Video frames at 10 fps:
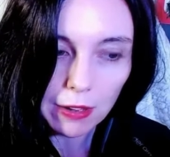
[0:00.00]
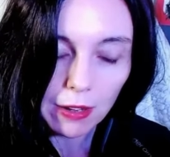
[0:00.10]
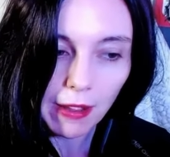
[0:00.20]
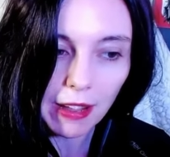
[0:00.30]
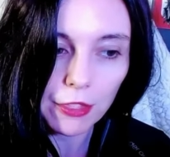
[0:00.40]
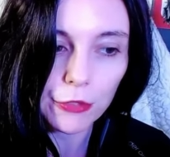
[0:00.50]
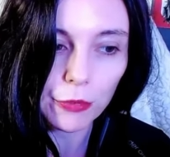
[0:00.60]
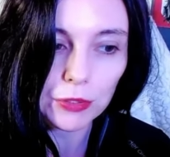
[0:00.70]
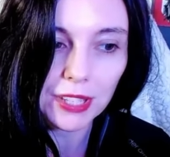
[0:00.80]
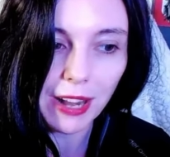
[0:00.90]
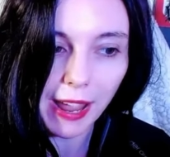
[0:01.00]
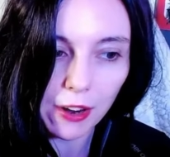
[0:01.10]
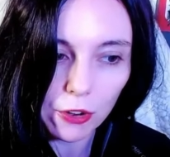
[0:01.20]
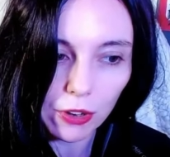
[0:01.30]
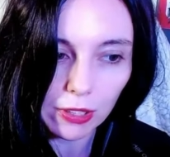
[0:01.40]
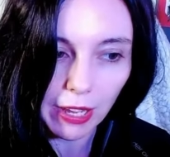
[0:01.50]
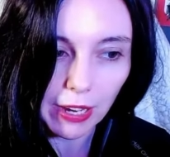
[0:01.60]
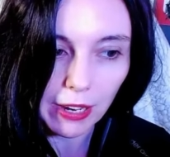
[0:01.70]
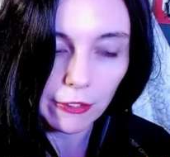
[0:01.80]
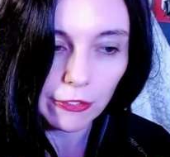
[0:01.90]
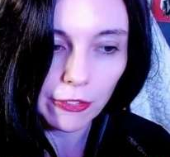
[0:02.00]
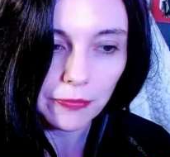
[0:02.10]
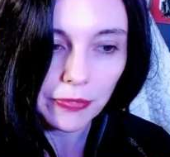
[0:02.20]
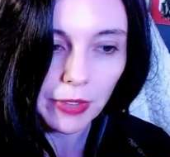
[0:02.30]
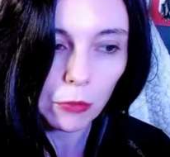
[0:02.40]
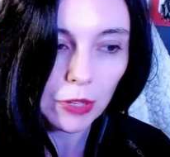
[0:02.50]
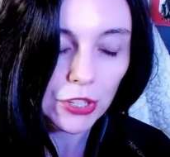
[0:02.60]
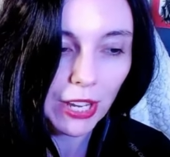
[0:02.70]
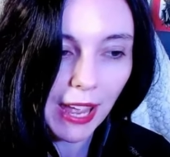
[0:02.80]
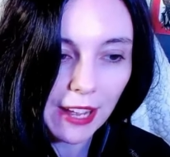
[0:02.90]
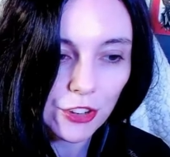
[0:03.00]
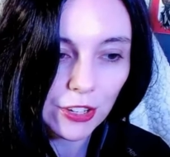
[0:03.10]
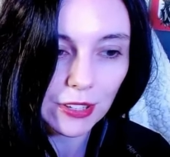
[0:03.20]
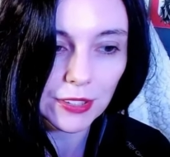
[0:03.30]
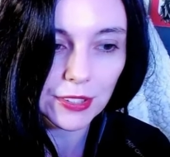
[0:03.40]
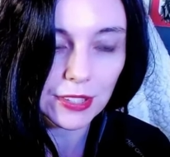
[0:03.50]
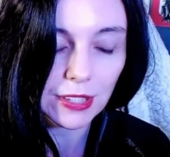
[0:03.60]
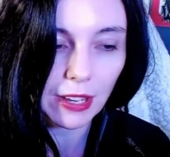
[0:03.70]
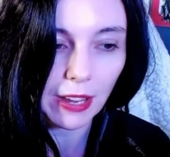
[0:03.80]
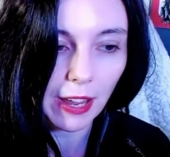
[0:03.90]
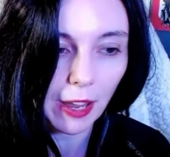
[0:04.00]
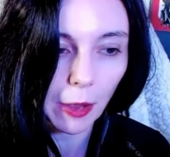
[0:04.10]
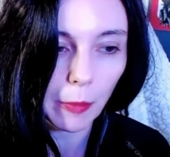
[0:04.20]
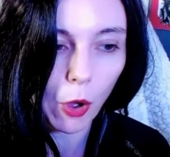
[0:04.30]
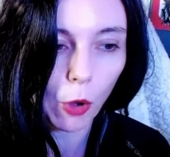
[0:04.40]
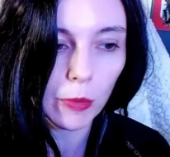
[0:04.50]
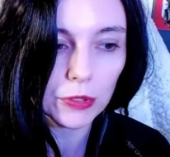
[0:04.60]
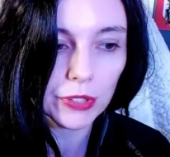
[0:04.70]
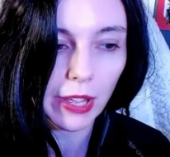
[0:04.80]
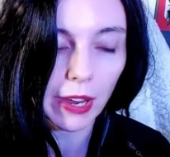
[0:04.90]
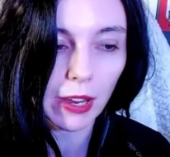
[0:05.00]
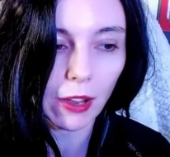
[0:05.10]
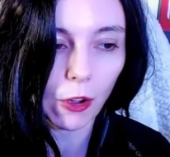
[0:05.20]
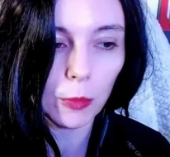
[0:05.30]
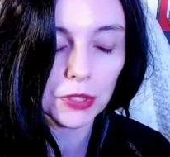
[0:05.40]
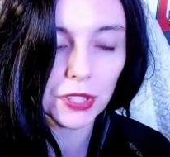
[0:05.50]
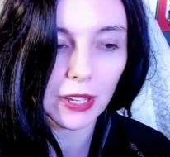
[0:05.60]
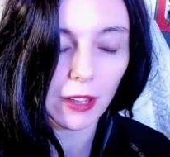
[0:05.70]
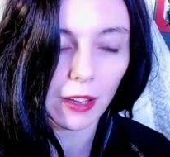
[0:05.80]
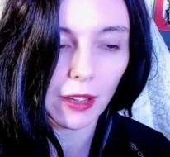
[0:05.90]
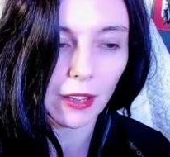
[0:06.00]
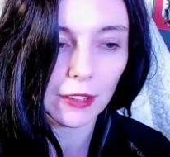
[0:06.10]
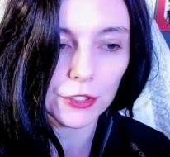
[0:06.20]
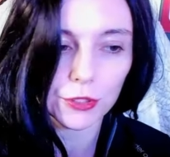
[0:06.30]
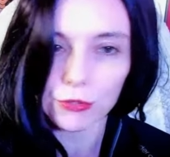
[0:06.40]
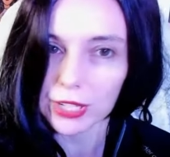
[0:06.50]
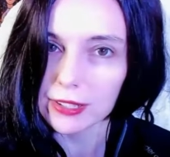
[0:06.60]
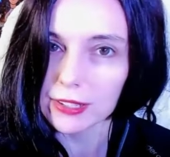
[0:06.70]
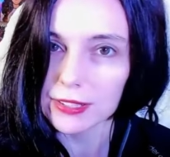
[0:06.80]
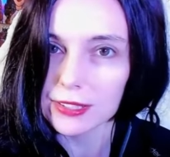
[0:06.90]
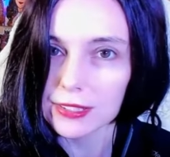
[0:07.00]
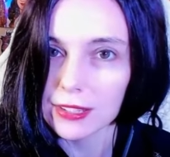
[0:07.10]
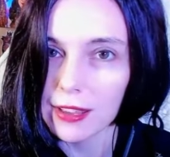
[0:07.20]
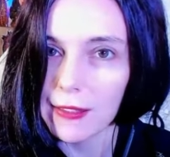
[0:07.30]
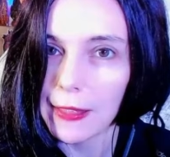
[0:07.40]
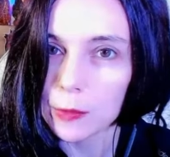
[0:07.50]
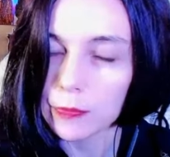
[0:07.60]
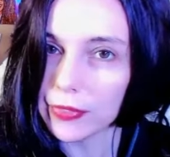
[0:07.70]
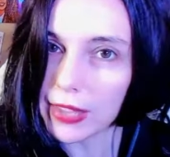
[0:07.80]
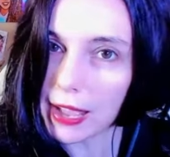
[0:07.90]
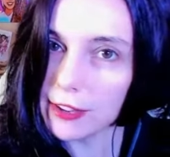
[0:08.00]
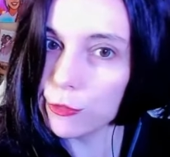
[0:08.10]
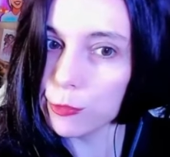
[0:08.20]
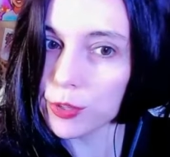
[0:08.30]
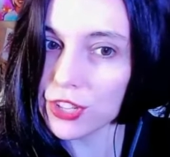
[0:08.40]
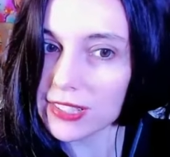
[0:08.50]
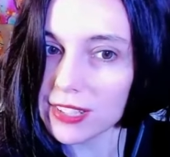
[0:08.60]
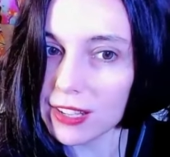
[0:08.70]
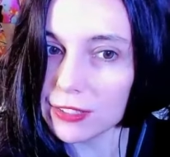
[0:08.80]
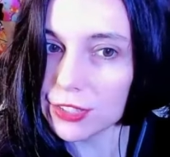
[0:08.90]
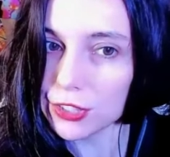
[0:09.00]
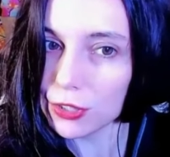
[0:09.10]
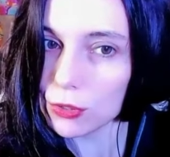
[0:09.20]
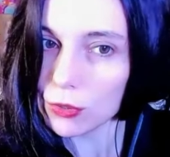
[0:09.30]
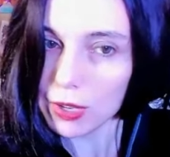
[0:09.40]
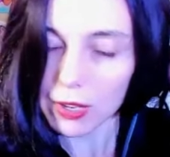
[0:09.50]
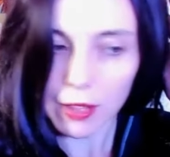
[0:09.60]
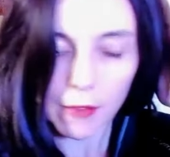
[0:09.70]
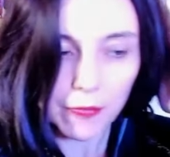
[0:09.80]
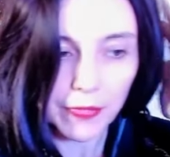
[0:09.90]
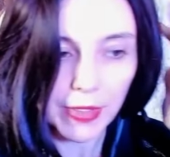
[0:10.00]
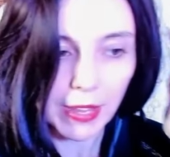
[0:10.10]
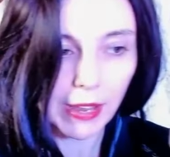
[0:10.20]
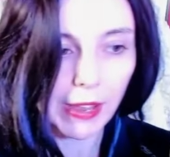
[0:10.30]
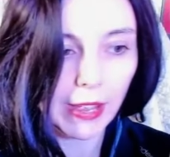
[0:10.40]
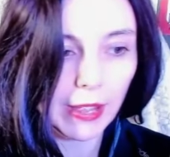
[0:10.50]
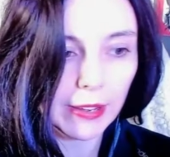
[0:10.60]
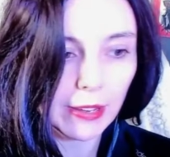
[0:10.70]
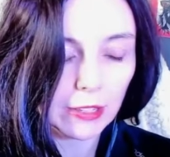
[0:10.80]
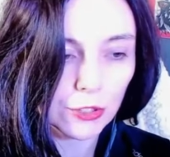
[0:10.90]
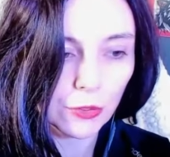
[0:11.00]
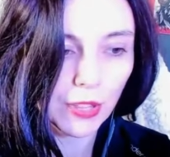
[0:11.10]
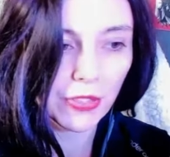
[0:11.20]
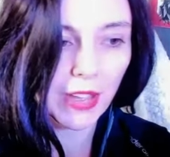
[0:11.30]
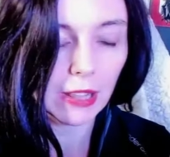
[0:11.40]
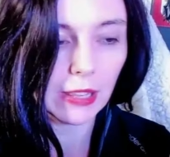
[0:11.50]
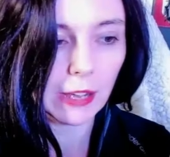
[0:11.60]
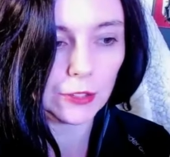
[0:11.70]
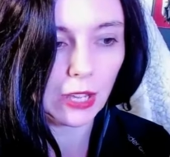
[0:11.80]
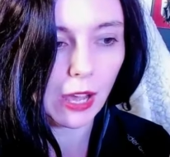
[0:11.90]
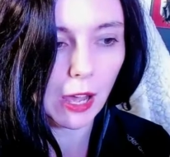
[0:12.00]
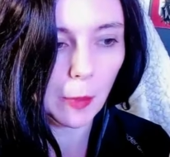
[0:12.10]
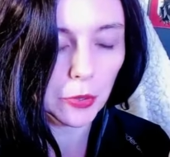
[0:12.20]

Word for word: and throws an air glaive which catches him almost like almost like uh Sareena's knife projectiles do. And so then that allows the combo to